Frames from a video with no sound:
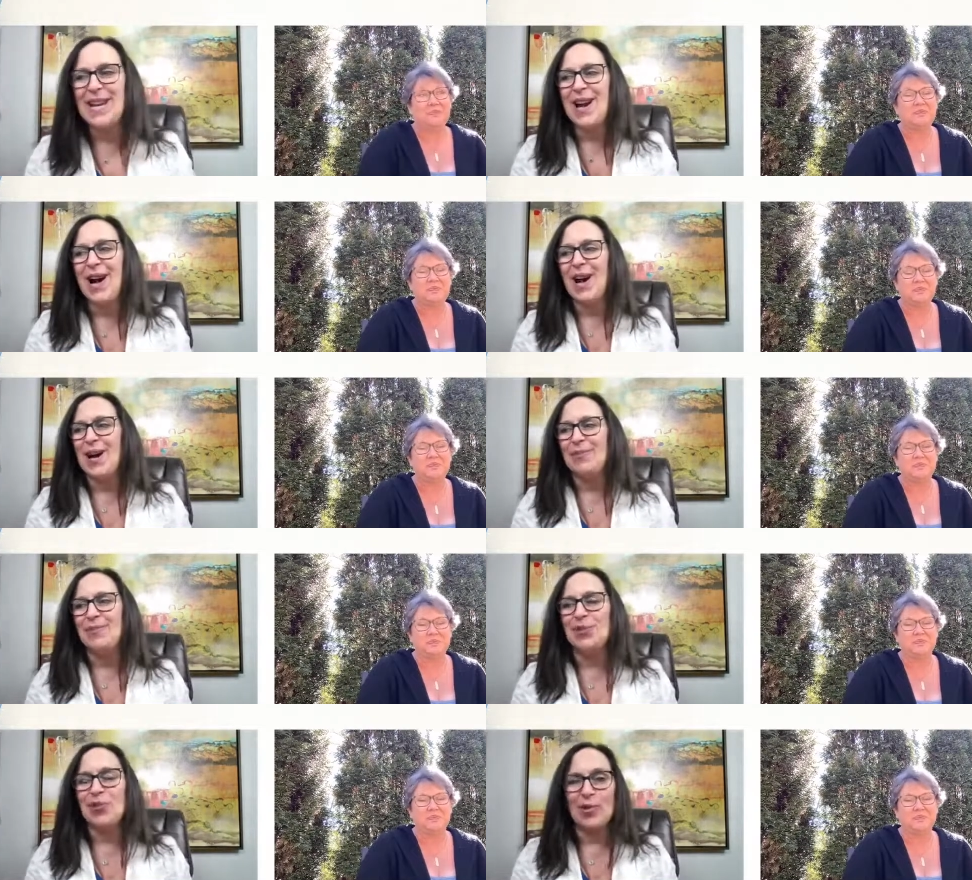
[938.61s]
Speaker 1: Um,
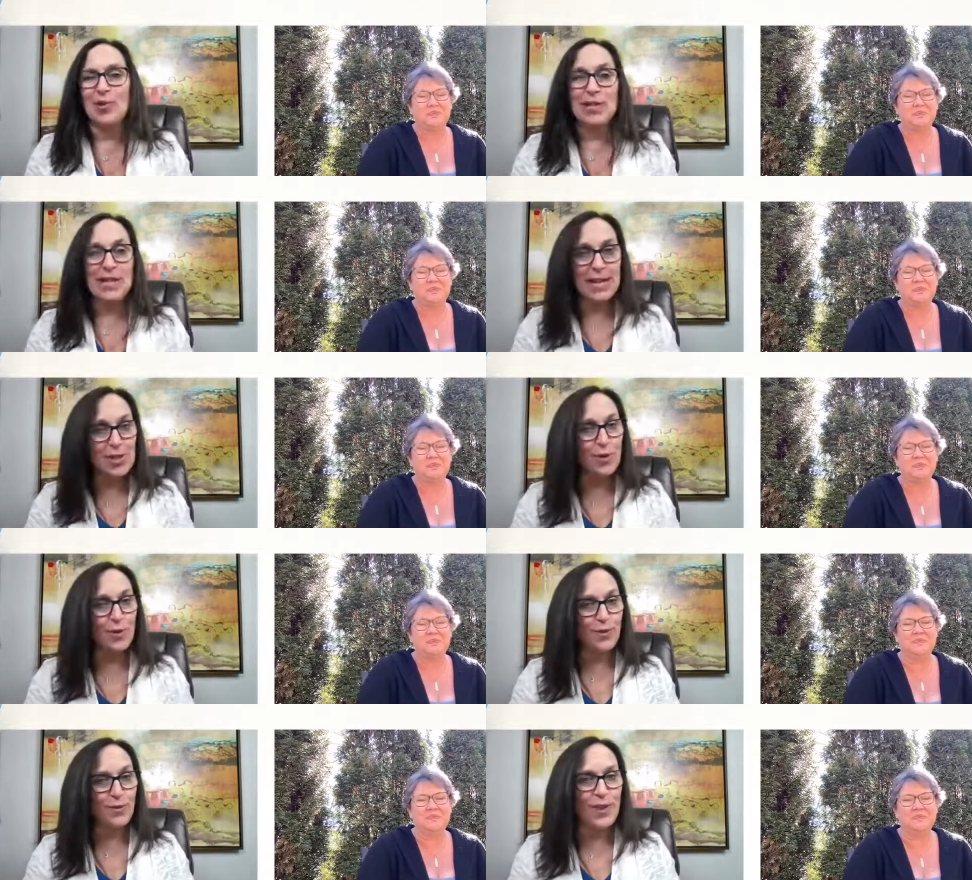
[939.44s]
so stay
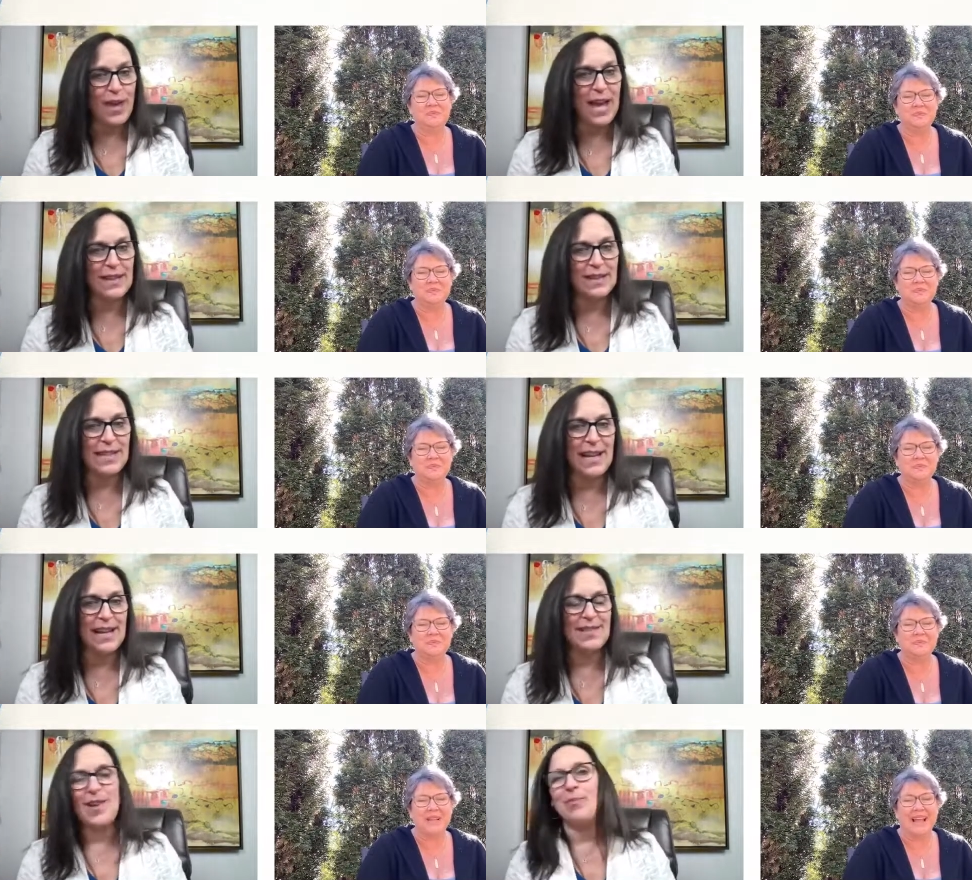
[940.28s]
tuned for that in the
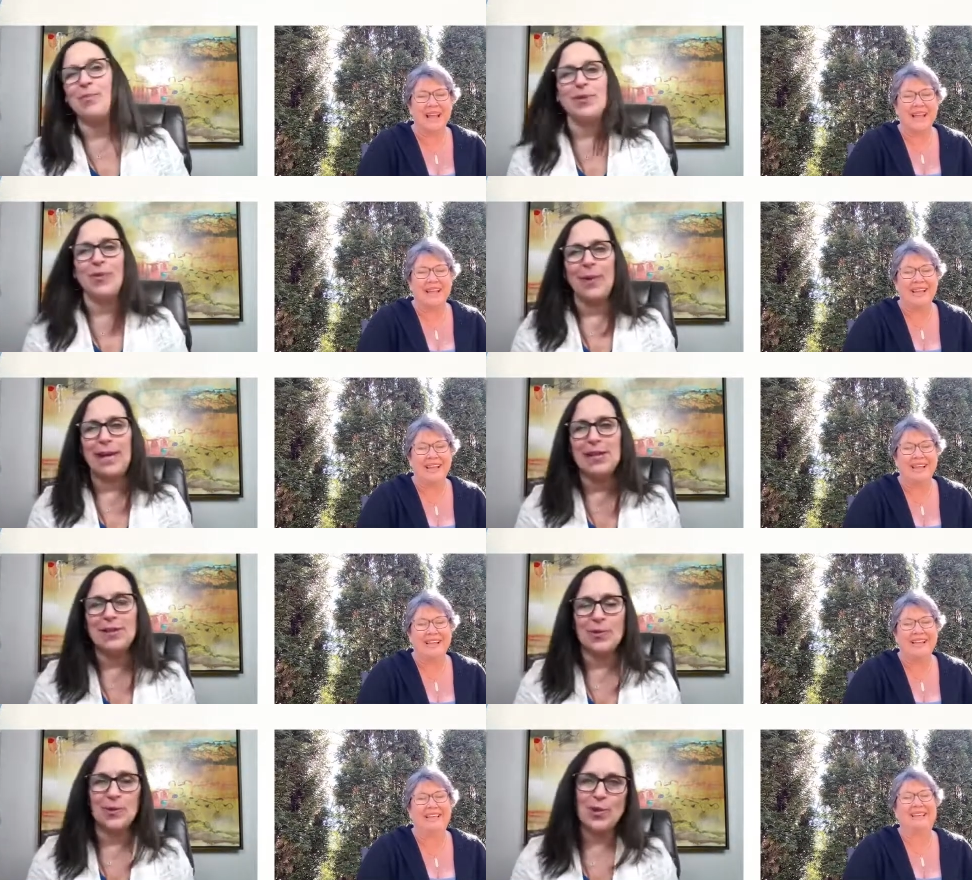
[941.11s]
next couple of
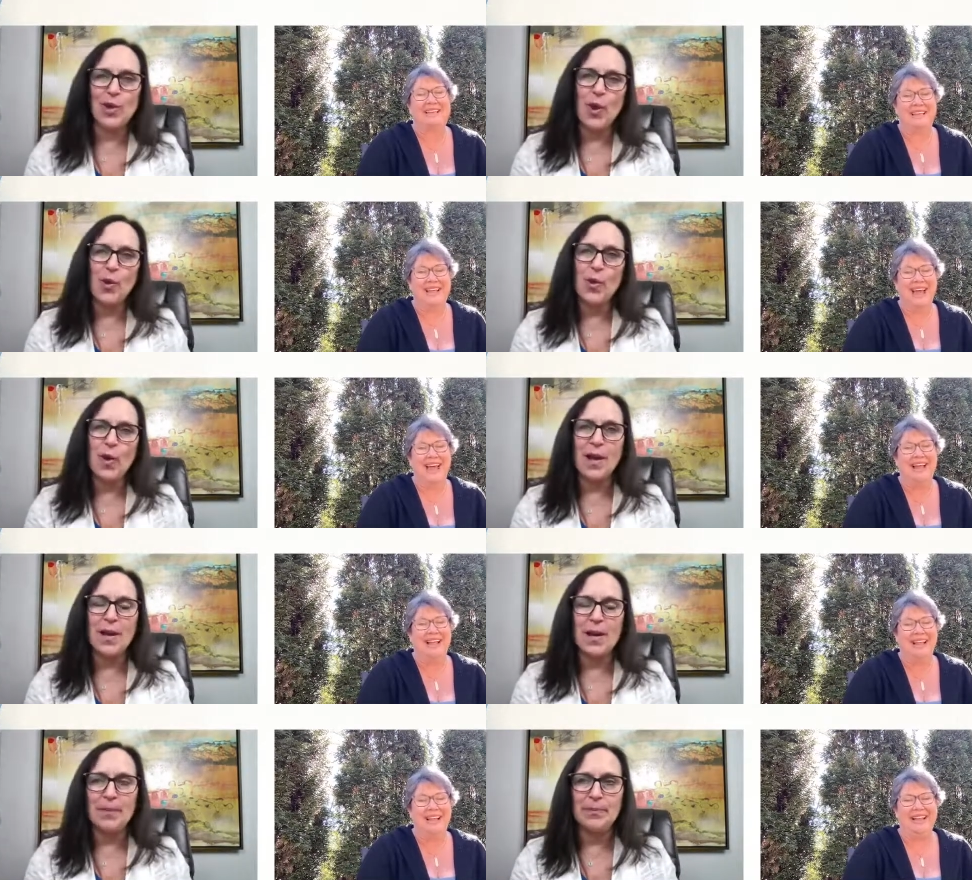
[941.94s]
weeks or so.
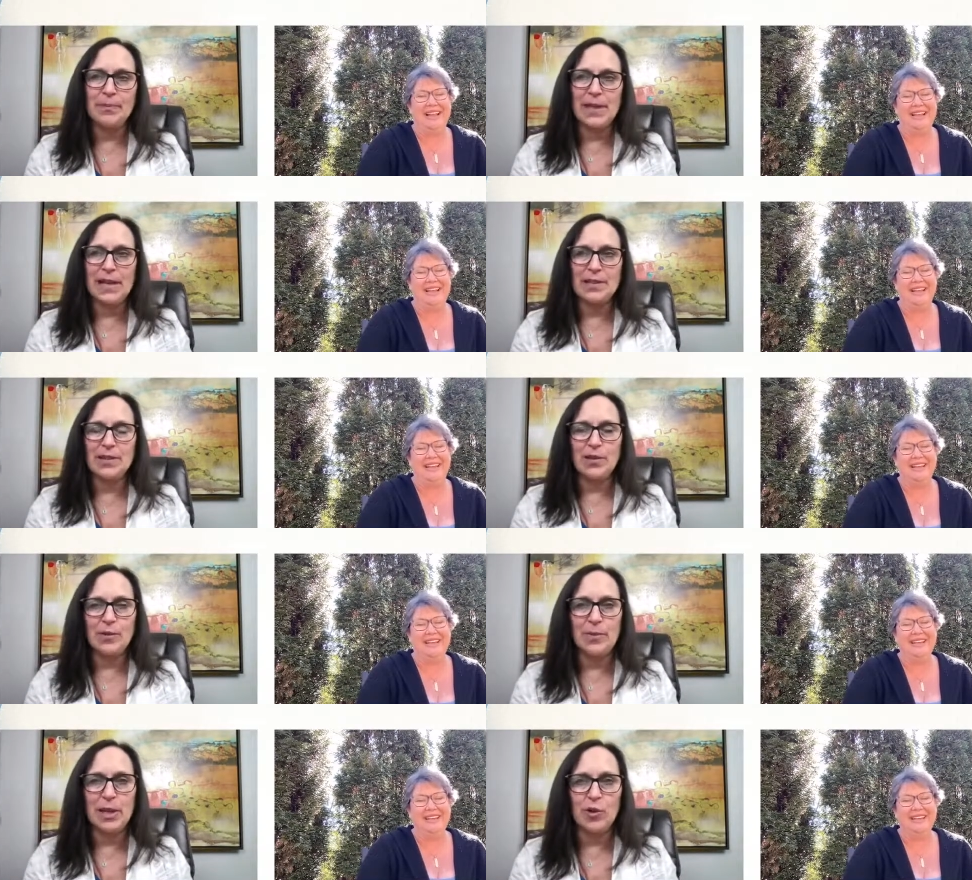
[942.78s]
Um, that's going to
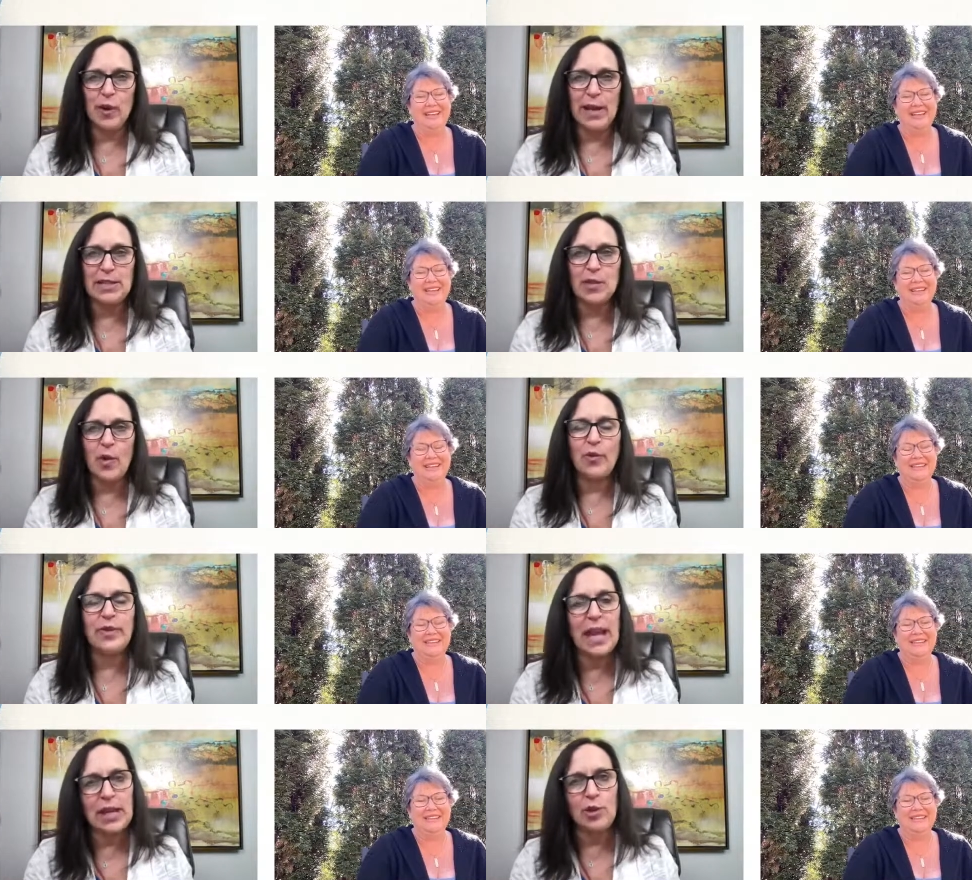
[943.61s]
be great. So
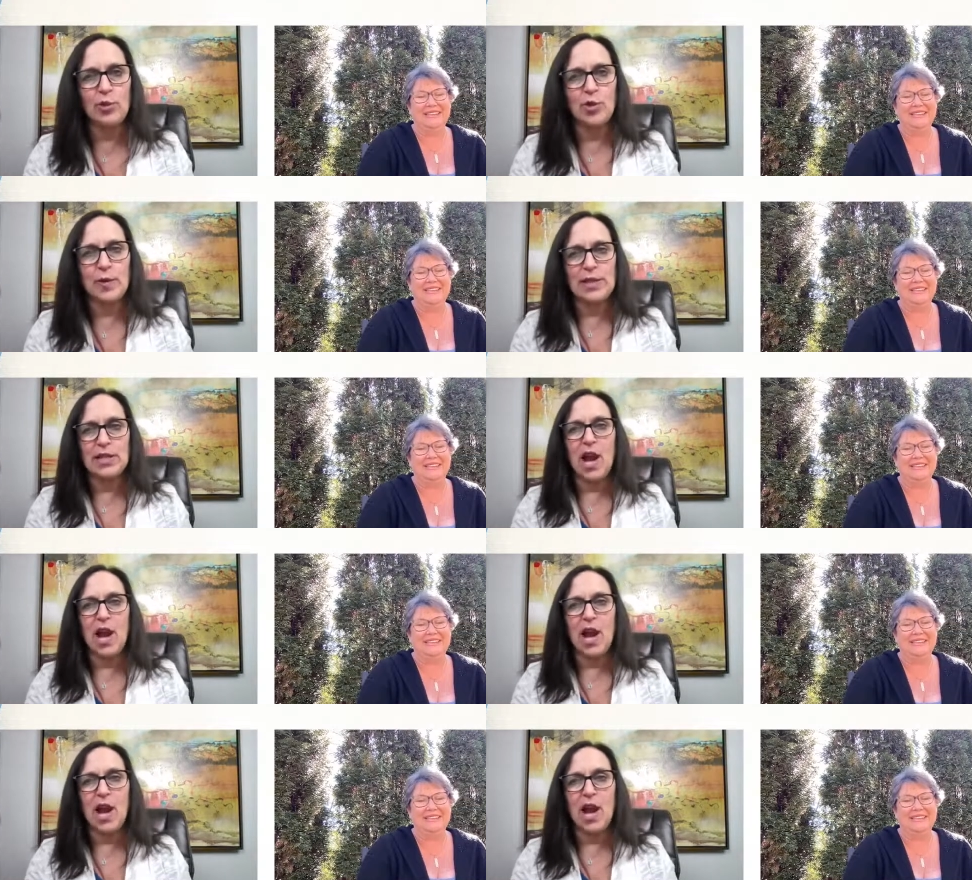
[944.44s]
thank you, Teresa.